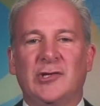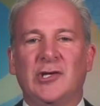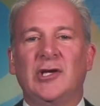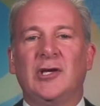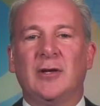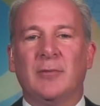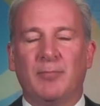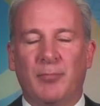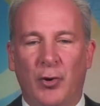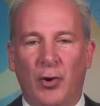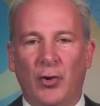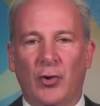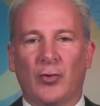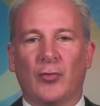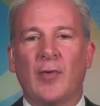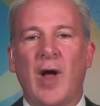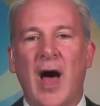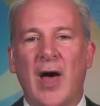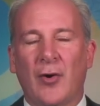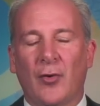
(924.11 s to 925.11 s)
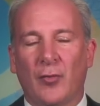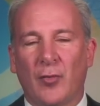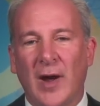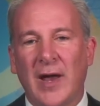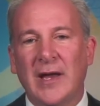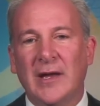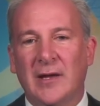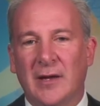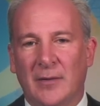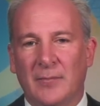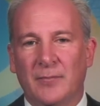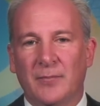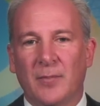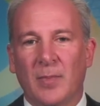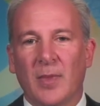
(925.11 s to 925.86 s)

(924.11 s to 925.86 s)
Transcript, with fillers: he can pull a Ronald Reagan,